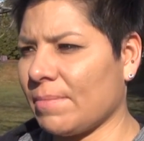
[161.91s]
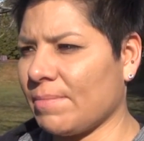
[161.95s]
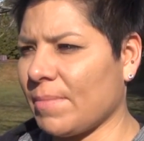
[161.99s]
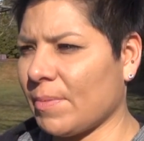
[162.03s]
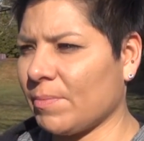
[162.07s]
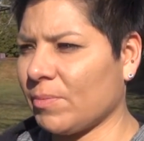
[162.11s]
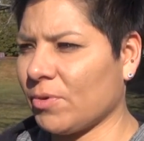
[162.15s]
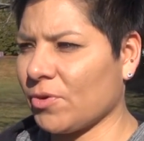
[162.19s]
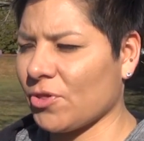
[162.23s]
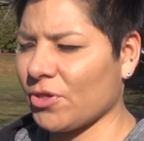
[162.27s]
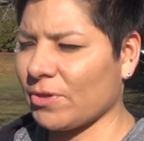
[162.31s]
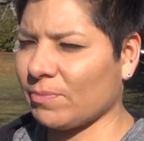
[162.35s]

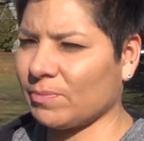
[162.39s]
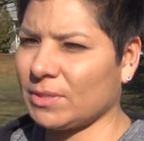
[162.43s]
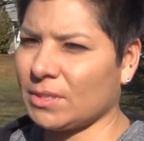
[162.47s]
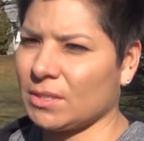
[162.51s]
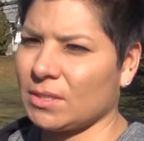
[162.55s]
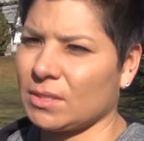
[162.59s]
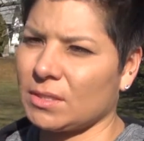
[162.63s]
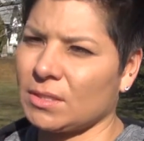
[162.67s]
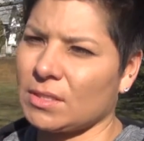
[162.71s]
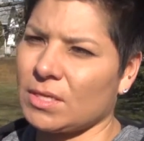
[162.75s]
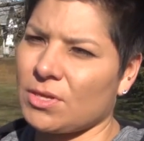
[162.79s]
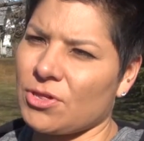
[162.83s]
membership
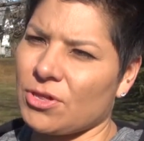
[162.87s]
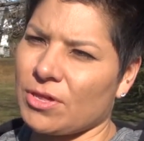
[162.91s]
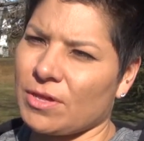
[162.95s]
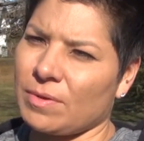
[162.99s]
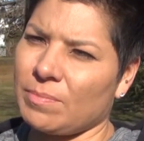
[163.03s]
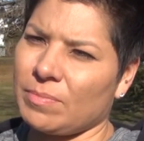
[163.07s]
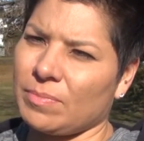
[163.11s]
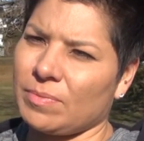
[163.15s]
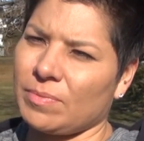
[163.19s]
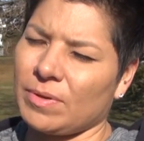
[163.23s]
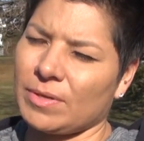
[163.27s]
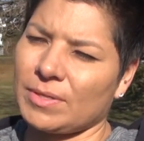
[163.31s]

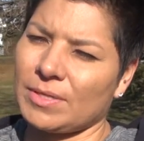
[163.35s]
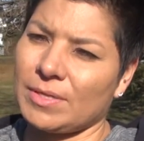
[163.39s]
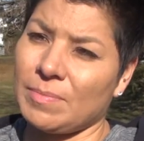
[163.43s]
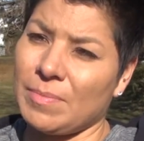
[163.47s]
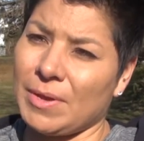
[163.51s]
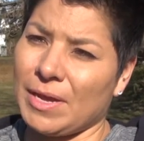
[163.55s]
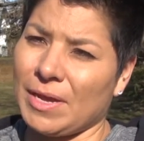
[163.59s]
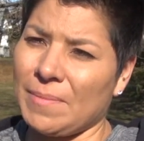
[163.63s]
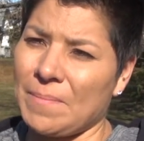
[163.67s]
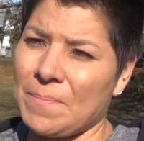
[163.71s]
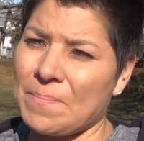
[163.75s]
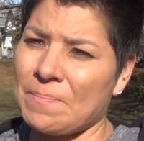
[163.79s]
citizenship
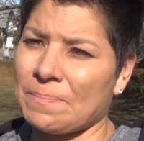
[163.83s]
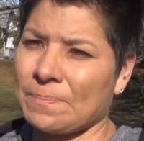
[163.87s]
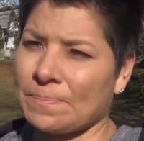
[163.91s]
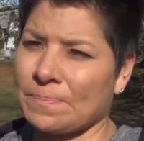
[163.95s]
debate.